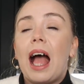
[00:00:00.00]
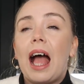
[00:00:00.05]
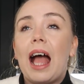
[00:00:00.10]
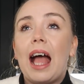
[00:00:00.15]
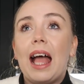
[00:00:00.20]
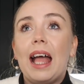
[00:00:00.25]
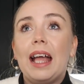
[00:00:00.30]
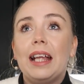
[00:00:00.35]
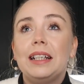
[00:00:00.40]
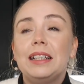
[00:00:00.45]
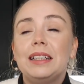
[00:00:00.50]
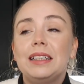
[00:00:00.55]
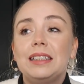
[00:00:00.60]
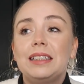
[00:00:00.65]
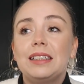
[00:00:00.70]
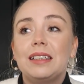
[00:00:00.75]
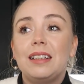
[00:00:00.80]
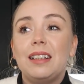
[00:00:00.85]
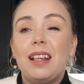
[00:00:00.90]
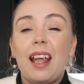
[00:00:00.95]

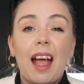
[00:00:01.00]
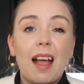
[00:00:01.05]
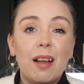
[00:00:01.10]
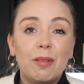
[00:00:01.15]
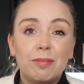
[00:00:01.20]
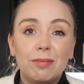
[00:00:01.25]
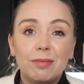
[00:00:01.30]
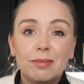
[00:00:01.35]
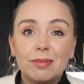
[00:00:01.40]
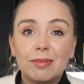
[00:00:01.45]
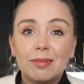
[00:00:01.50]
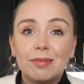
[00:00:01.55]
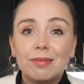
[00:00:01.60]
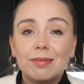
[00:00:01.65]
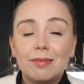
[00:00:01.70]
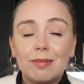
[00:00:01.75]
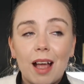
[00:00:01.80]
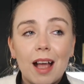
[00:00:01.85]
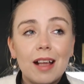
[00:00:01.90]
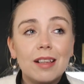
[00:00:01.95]
And yeah,
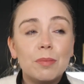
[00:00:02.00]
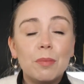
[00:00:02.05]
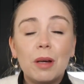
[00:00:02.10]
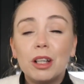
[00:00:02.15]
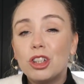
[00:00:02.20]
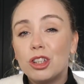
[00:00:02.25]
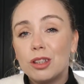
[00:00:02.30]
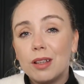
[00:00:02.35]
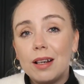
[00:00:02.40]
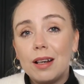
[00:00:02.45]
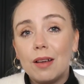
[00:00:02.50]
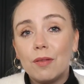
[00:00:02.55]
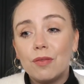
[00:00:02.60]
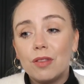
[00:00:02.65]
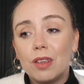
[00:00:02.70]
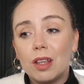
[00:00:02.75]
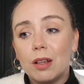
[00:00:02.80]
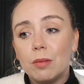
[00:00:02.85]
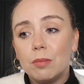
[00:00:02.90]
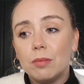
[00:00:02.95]
as much as I
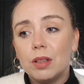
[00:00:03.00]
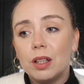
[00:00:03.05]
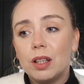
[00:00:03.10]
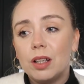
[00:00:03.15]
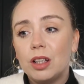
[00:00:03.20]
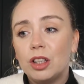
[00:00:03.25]
love them,